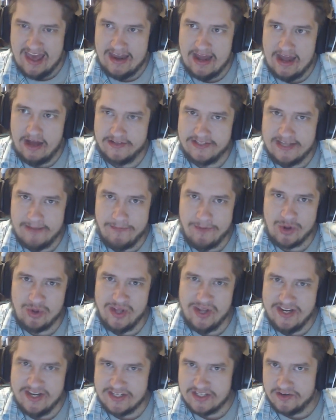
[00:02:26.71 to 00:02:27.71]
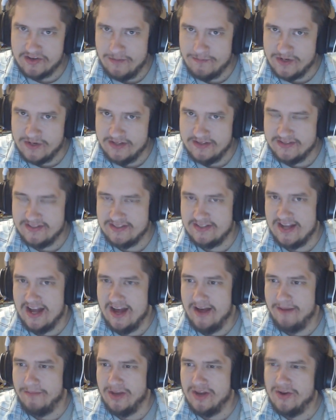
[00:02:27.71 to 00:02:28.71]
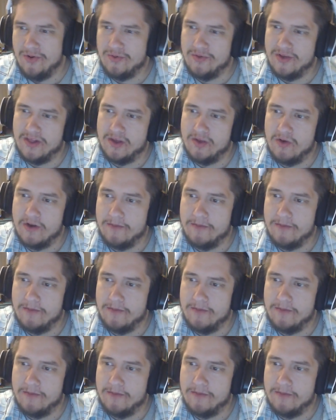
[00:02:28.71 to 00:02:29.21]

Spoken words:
Now, typically descriptions, you don't really want